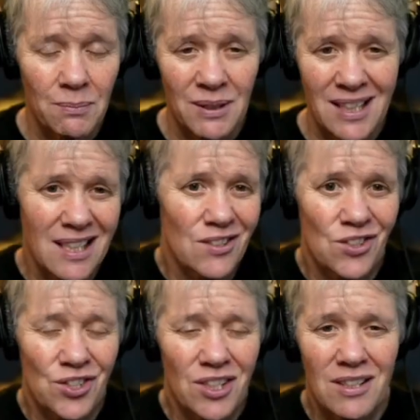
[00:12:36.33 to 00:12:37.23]
But that
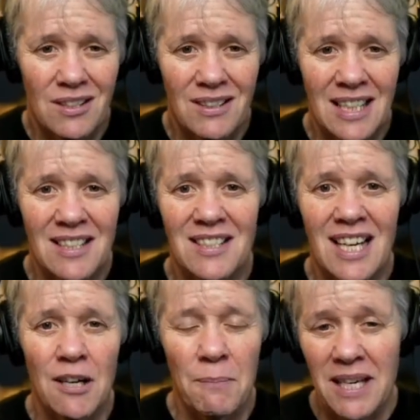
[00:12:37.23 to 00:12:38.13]
doesn't
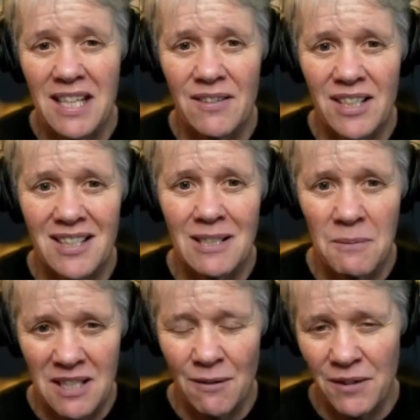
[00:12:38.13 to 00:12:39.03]
help any of us
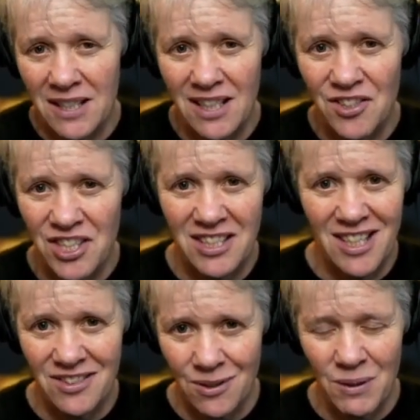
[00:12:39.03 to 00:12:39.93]
specifically. It just
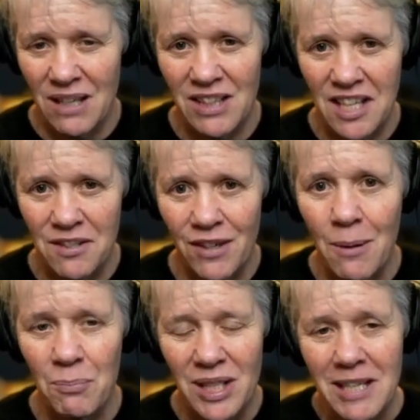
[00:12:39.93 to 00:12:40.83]
tells us we have lots of
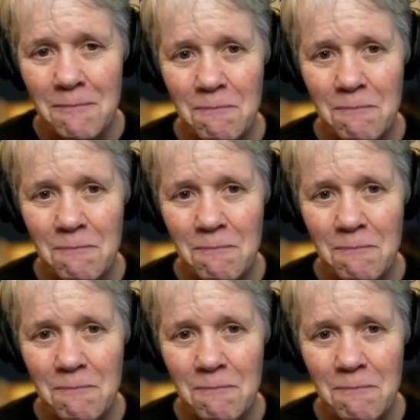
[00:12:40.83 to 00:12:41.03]
company.